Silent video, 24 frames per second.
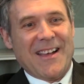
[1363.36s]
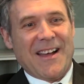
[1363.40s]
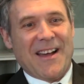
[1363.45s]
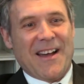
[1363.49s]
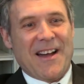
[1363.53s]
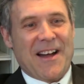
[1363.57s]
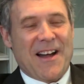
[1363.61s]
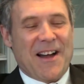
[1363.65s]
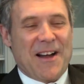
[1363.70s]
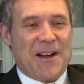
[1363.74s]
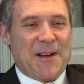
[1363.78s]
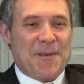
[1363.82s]

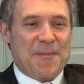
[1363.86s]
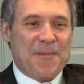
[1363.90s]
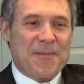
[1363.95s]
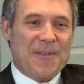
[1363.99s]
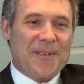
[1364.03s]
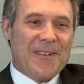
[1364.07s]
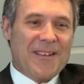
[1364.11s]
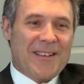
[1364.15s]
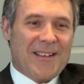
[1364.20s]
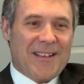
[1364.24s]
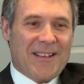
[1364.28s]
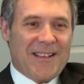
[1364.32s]

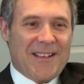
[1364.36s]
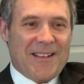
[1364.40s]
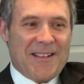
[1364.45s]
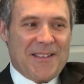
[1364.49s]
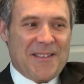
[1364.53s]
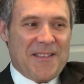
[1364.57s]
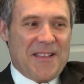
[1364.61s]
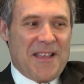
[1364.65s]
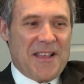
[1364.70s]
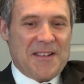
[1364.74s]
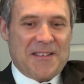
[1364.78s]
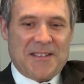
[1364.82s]

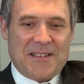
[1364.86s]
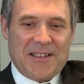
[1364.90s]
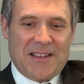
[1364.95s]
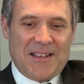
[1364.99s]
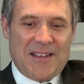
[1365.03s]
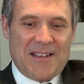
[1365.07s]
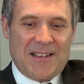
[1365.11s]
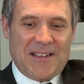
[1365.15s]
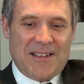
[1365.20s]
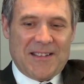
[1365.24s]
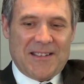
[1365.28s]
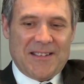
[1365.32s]

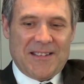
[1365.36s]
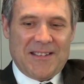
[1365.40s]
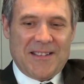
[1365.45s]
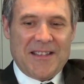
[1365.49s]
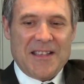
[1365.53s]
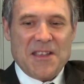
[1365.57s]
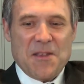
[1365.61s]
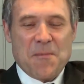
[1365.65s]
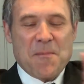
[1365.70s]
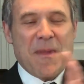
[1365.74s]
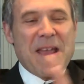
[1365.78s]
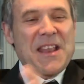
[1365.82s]
that
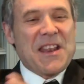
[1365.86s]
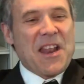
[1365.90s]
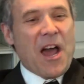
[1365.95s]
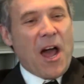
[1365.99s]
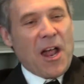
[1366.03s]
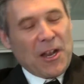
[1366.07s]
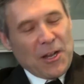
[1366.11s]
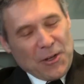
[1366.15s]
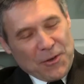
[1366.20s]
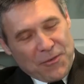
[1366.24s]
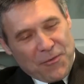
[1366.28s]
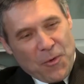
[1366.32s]
you may
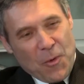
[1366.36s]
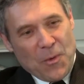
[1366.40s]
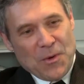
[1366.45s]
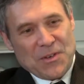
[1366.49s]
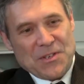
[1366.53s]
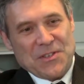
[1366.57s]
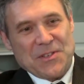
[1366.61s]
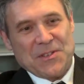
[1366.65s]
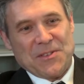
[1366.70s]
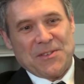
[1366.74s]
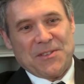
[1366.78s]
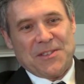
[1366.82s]
not look forward
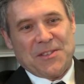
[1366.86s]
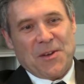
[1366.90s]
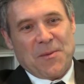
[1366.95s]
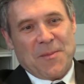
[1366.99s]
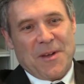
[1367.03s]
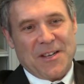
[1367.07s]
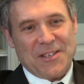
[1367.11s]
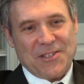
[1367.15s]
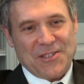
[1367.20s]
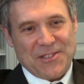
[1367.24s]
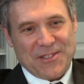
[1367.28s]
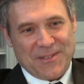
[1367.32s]
to so
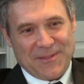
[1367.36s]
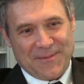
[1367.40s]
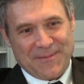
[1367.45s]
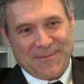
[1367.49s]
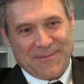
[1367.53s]
much?